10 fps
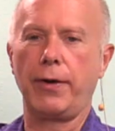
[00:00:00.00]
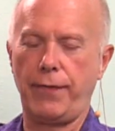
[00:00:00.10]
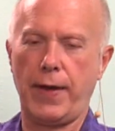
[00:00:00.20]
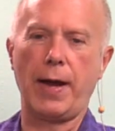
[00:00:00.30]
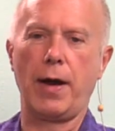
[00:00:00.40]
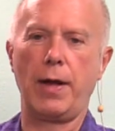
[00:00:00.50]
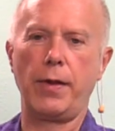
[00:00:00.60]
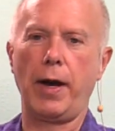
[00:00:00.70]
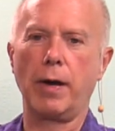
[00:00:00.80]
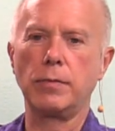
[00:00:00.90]
fan on
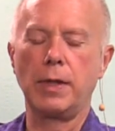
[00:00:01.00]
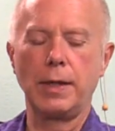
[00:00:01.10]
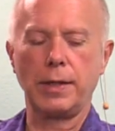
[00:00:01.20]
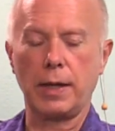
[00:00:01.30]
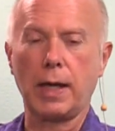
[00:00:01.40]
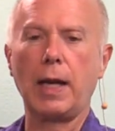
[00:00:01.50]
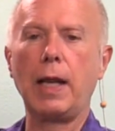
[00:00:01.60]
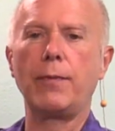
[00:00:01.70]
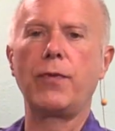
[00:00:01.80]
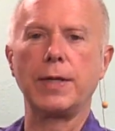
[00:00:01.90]
there. The
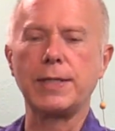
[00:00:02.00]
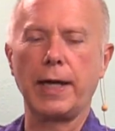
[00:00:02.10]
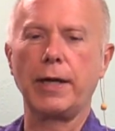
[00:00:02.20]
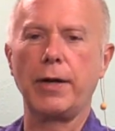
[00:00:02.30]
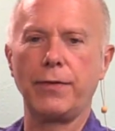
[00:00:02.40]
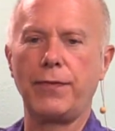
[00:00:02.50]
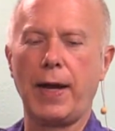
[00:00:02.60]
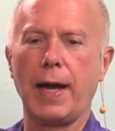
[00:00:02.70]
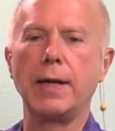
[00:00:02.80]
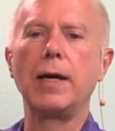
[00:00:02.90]
clip for the secondary
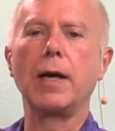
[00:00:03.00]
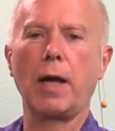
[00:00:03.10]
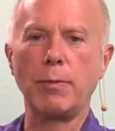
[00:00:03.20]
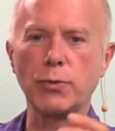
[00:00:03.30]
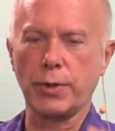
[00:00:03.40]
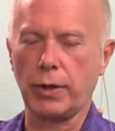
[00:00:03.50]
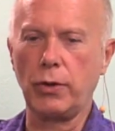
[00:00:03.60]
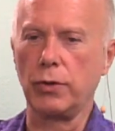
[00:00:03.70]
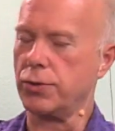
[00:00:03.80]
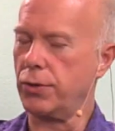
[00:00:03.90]
fan comes with a
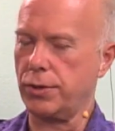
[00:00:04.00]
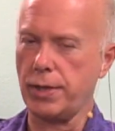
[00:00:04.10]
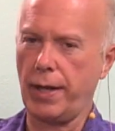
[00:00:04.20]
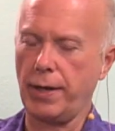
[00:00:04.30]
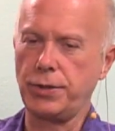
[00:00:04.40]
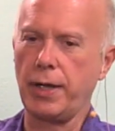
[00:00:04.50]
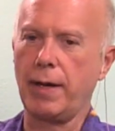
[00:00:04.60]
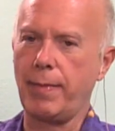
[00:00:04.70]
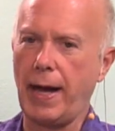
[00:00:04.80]
cooler, so there's nothing else you got to buy